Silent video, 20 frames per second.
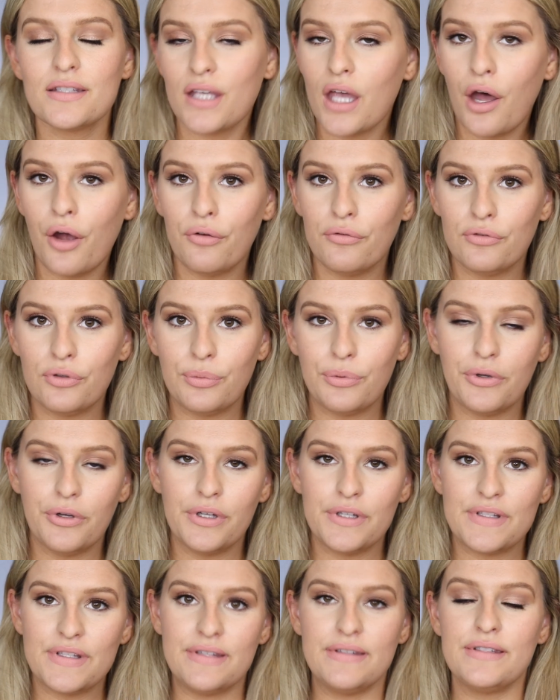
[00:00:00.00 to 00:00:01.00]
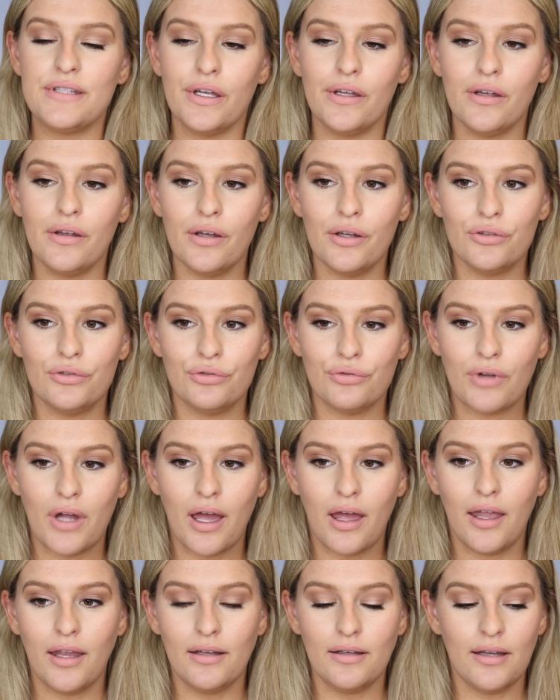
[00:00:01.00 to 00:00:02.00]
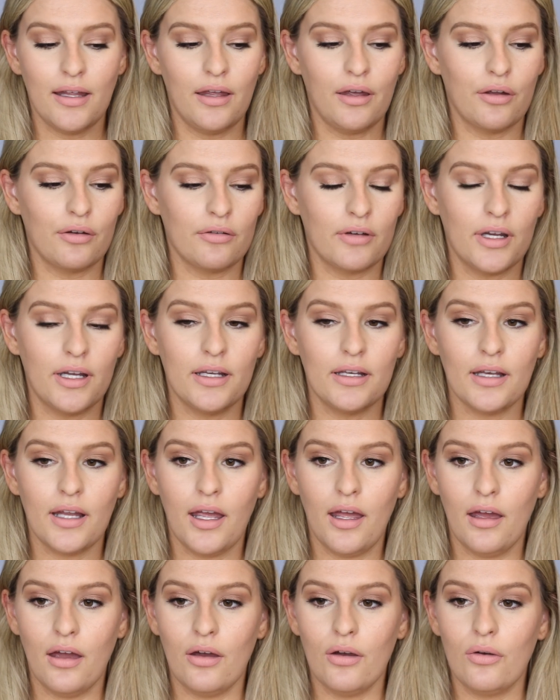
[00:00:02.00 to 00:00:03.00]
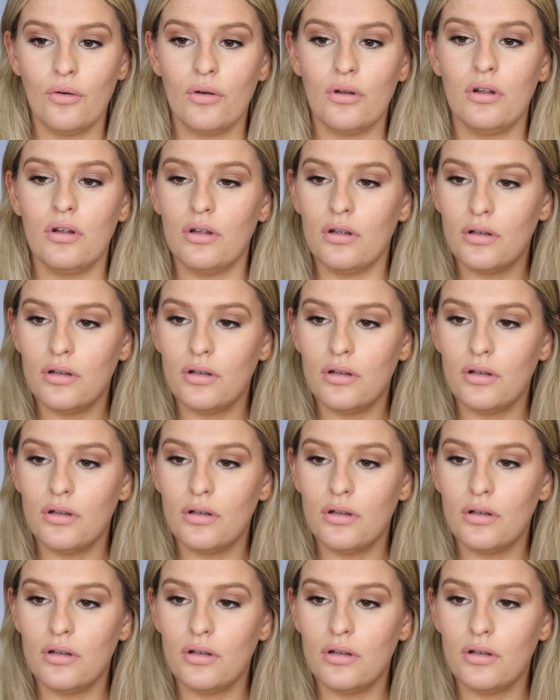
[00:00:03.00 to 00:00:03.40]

comfortable. It's still drying down right now.